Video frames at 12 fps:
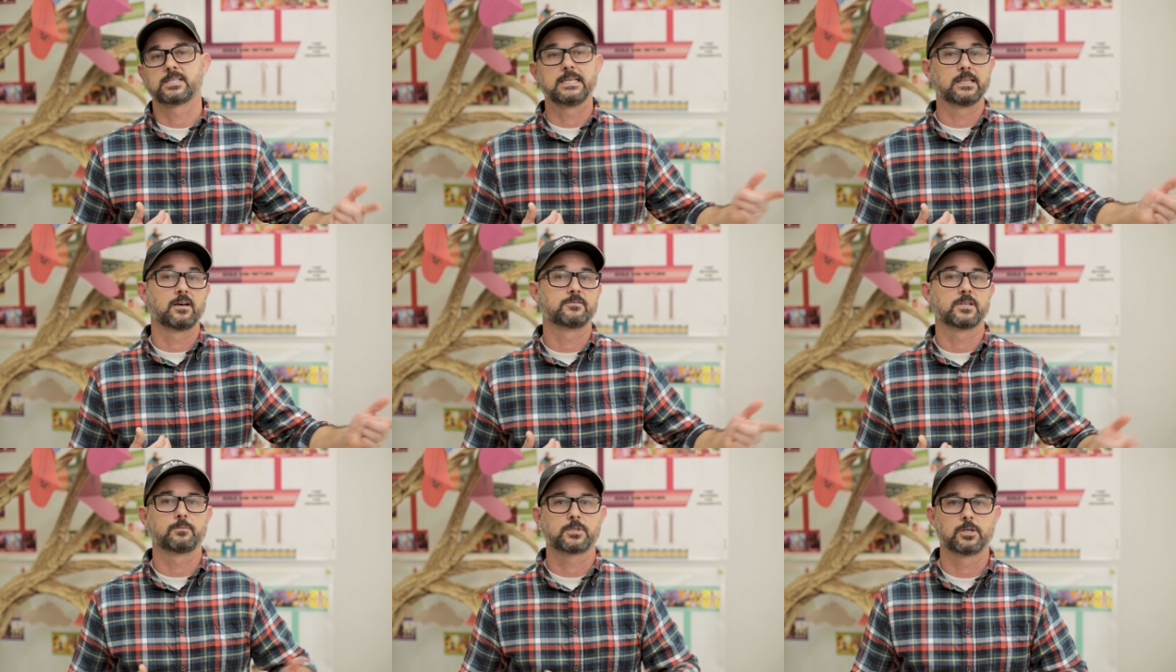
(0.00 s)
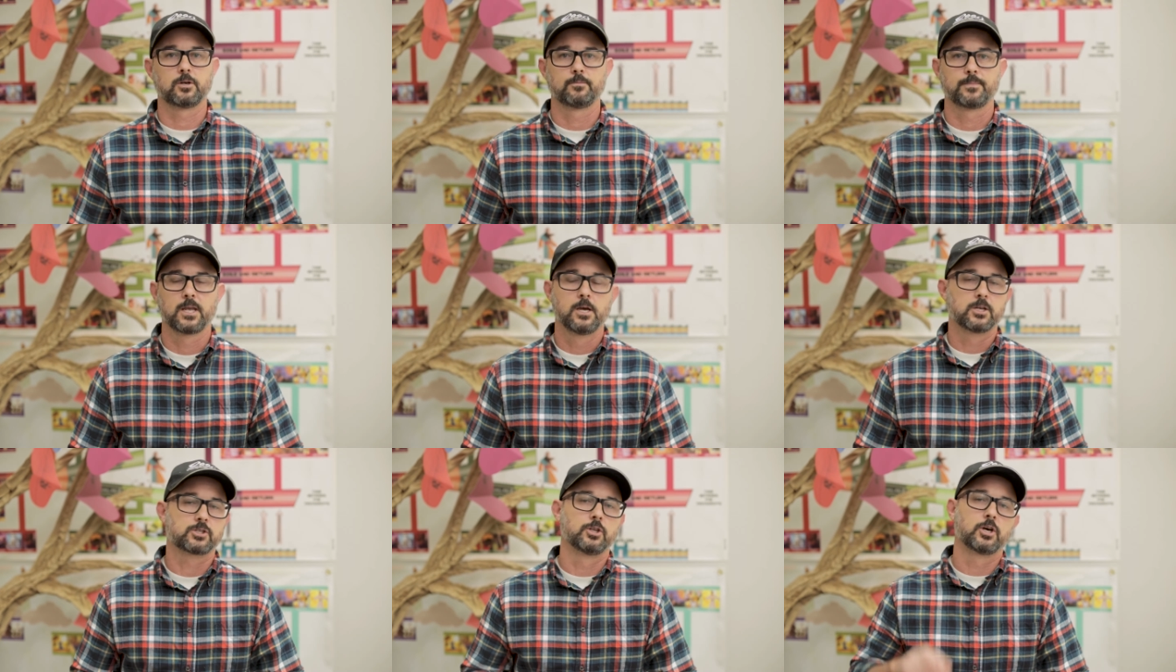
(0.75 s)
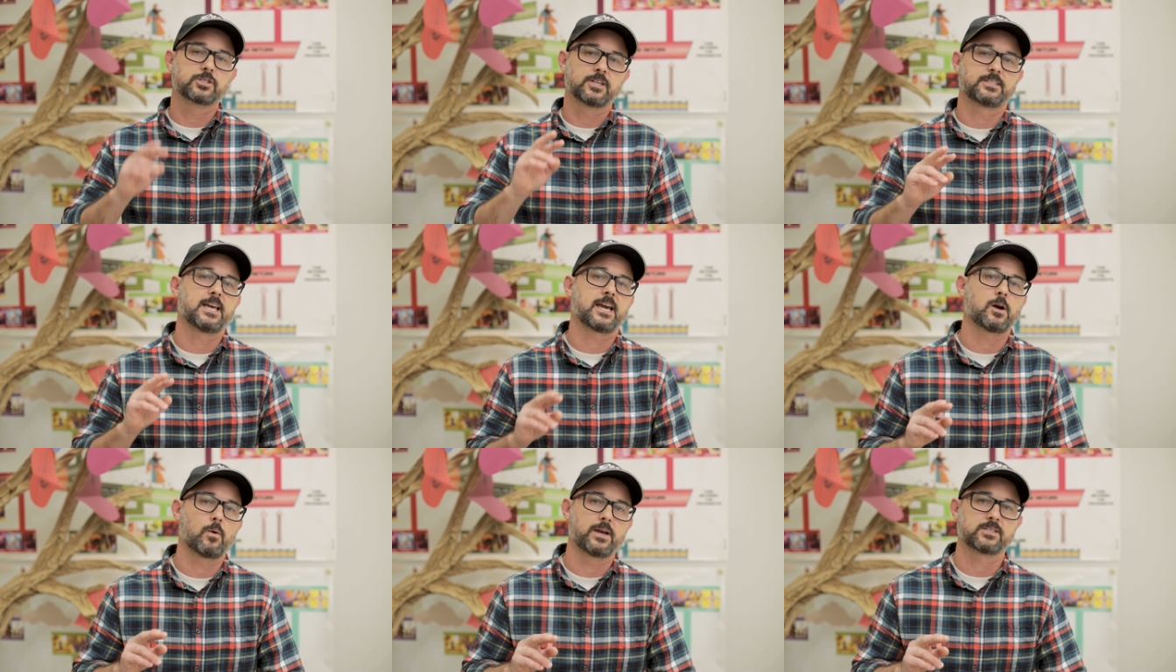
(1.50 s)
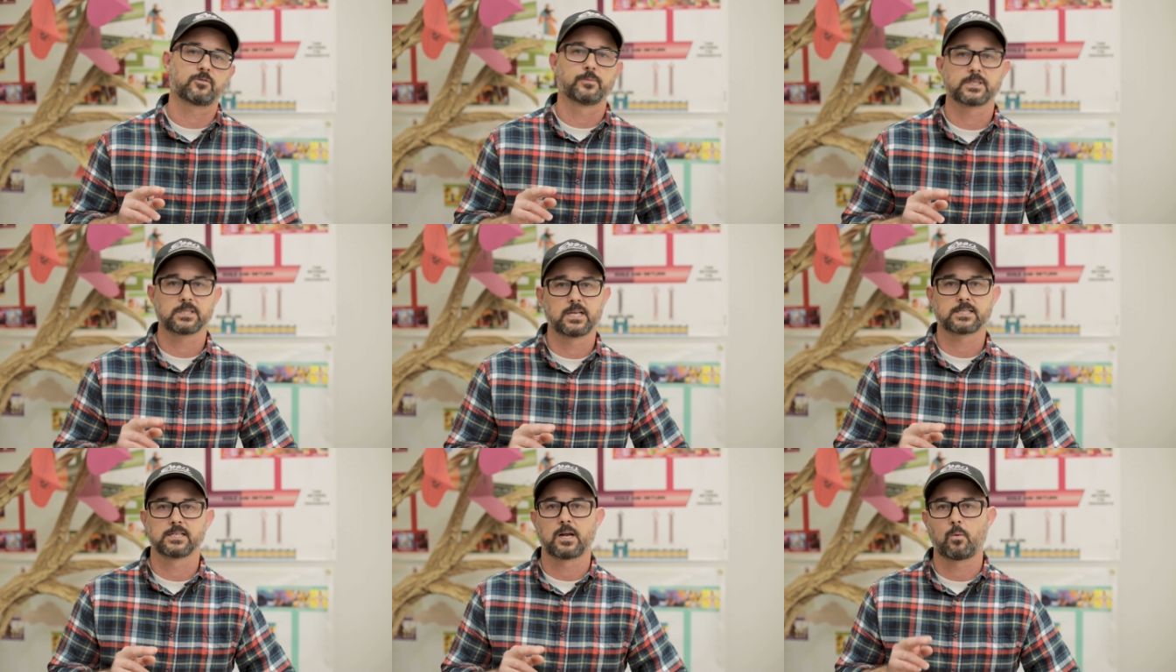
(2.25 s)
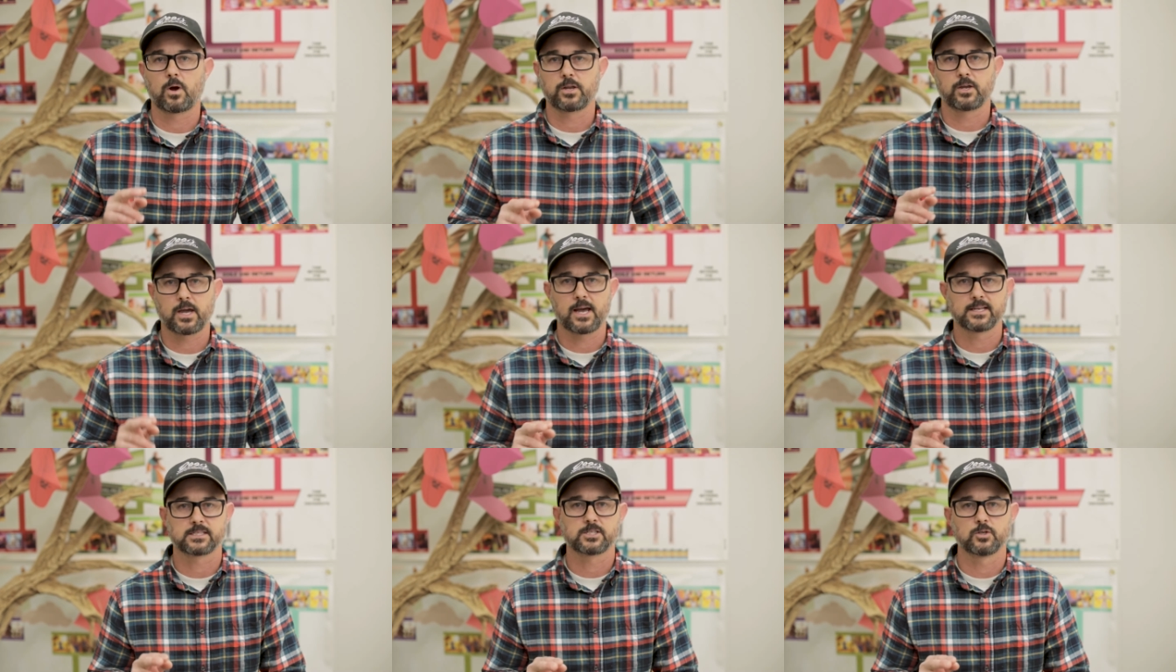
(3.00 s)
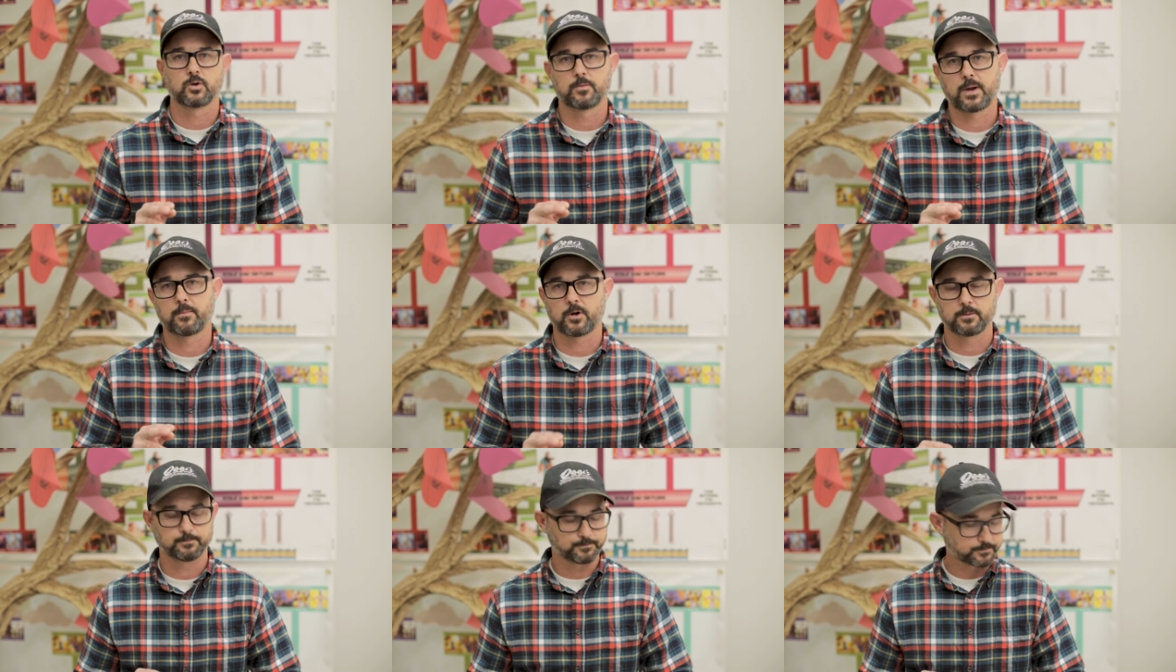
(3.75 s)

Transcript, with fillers: He loves them too. So, those are the takeaways from this lesson I want you guys to remember.